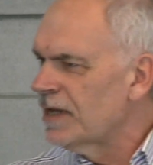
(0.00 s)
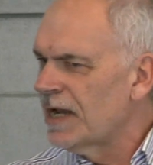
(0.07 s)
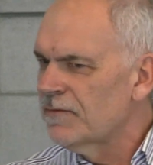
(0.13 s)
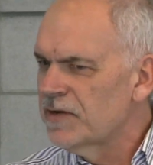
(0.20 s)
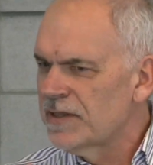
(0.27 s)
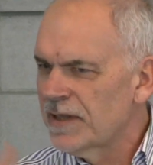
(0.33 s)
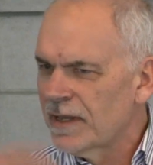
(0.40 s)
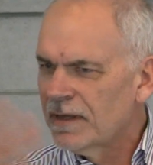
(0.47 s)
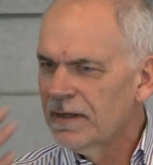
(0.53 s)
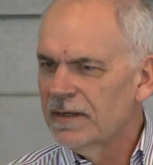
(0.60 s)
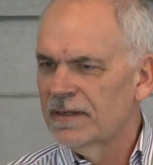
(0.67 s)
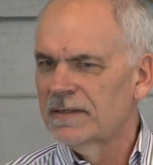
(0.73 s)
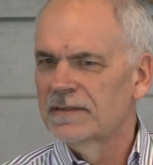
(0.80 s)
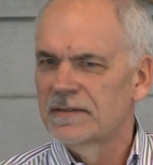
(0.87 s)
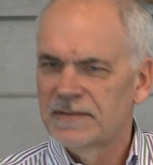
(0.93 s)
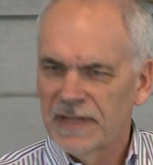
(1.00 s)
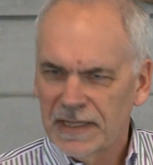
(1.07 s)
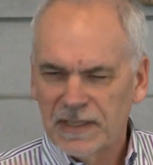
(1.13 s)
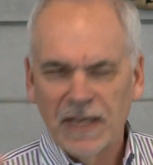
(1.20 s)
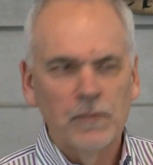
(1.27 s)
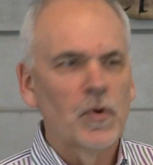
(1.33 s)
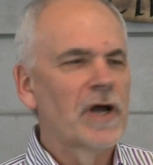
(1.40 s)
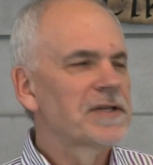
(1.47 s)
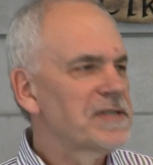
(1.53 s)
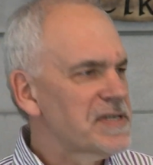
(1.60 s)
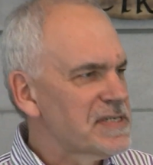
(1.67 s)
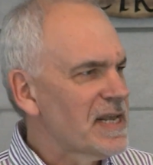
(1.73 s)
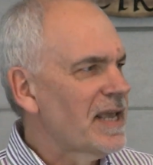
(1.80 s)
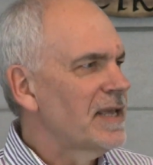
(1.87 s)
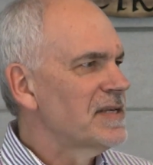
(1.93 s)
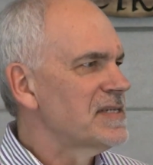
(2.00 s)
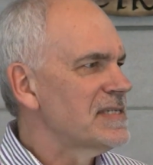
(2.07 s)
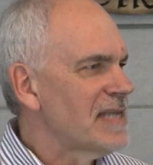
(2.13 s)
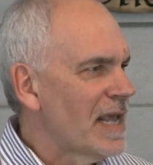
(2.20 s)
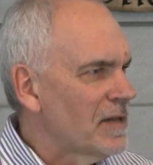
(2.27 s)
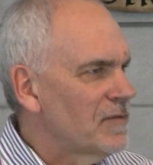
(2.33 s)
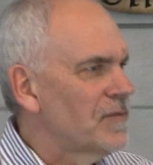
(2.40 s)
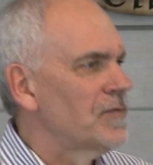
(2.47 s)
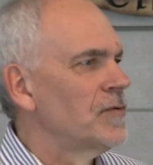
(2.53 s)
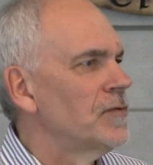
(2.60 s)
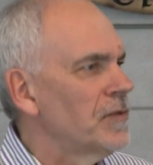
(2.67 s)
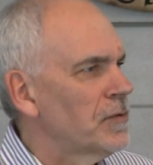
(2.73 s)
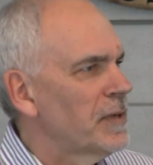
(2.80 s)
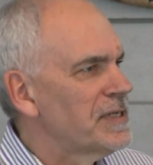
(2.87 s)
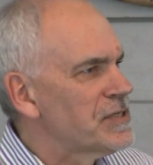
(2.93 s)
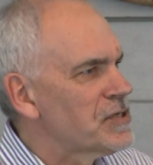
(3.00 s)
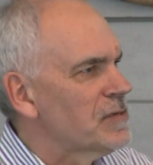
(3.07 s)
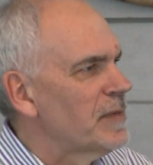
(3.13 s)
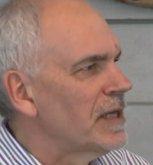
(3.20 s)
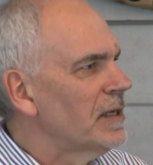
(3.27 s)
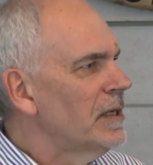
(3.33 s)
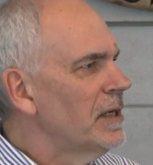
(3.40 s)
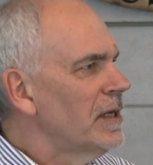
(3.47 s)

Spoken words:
Everything that they want to say is said through their instrument.